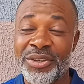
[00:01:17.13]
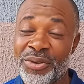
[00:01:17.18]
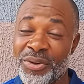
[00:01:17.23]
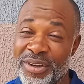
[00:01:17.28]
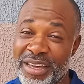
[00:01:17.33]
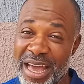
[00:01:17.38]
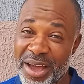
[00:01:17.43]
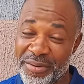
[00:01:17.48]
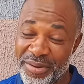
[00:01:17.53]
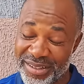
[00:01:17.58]

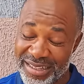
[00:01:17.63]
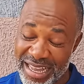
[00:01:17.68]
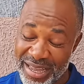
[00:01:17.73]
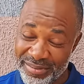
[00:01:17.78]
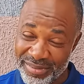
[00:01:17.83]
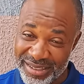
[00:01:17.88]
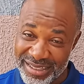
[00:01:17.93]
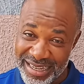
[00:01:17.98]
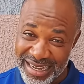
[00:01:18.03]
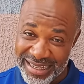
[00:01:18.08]
You came with
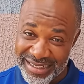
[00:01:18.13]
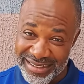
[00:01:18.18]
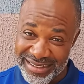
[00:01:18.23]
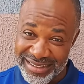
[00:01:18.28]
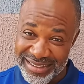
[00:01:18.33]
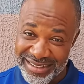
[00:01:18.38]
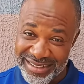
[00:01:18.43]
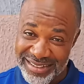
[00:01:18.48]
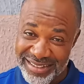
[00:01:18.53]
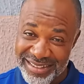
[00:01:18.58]
empty
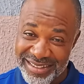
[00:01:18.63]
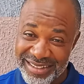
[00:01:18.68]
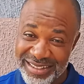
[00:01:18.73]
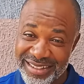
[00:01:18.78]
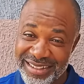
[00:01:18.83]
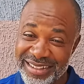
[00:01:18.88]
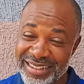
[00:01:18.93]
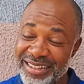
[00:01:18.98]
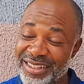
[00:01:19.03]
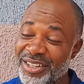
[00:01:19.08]
hand.
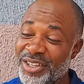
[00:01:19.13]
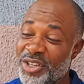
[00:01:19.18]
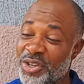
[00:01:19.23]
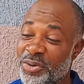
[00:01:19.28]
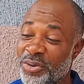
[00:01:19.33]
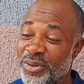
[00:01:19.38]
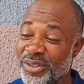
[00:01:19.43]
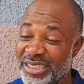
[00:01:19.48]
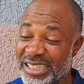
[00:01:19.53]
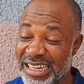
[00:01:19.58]

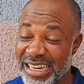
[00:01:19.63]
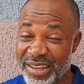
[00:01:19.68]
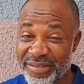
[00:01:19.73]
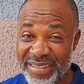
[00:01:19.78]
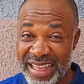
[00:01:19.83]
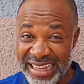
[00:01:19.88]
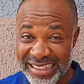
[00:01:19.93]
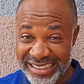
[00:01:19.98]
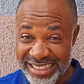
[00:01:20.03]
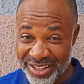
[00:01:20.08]
You will still
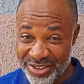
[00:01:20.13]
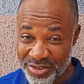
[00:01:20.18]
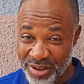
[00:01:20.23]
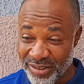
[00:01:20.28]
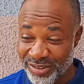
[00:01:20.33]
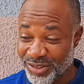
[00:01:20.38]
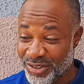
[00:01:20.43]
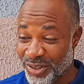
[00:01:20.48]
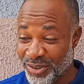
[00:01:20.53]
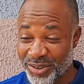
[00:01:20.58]
leave that thing
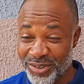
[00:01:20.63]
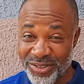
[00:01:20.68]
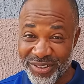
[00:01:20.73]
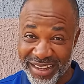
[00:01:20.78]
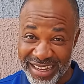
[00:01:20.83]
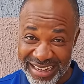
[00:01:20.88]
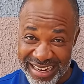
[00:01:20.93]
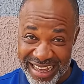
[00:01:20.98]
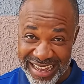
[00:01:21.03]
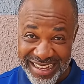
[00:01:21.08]
you have struggled
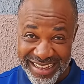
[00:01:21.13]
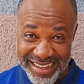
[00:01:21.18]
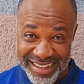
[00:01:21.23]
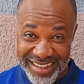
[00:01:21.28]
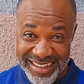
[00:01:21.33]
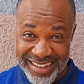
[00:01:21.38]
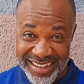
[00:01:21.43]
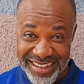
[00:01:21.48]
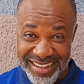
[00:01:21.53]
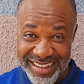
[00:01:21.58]
to gather.
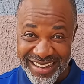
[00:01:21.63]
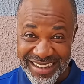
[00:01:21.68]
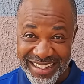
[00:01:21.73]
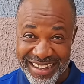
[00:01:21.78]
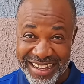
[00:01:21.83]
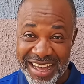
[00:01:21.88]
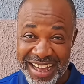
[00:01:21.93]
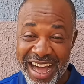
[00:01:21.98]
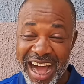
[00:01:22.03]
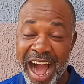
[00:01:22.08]

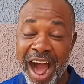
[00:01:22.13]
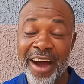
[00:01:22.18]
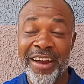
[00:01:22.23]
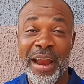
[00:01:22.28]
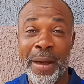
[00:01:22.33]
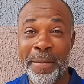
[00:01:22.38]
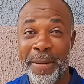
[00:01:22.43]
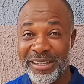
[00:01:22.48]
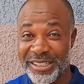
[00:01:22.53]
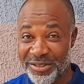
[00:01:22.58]

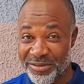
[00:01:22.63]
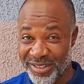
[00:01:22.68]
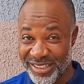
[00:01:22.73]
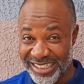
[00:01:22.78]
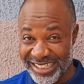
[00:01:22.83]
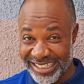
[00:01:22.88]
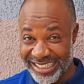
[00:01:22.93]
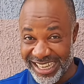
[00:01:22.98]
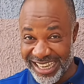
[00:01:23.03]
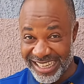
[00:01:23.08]
Another person
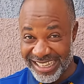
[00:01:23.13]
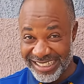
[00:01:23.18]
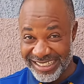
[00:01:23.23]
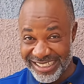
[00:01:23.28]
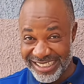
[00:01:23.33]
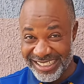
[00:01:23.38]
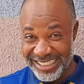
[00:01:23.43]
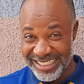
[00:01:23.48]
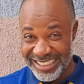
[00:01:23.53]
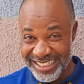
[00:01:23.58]
will still take
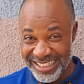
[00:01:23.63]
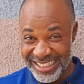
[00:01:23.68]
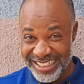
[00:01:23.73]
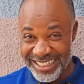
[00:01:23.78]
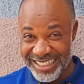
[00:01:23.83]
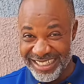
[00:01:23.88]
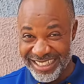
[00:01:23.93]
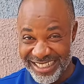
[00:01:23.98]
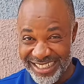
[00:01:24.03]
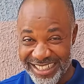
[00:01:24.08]
it.
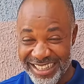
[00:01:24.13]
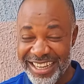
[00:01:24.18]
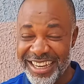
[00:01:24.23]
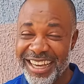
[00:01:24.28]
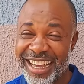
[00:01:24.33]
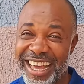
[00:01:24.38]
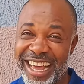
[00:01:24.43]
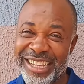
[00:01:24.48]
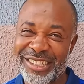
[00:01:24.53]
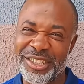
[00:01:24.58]

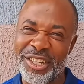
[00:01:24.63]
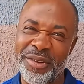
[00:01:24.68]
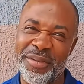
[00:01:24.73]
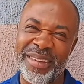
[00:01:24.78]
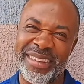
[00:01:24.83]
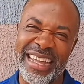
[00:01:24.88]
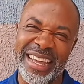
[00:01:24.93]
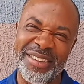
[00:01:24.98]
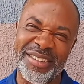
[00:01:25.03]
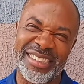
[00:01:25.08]
It's no
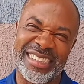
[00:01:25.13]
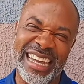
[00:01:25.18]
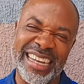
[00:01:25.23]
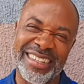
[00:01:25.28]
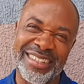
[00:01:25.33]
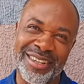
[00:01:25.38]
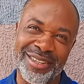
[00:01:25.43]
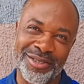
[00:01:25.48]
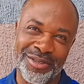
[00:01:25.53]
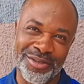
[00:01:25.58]
better you
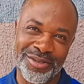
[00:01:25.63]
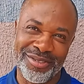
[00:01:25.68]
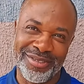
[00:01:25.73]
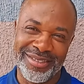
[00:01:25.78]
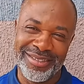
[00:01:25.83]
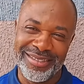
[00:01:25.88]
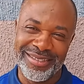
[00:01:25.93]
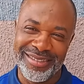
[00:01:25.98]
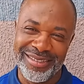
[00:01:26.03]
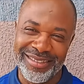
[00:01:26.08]
stand in the
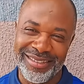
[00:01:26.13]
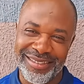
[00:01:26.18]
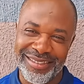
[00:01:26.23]
truth.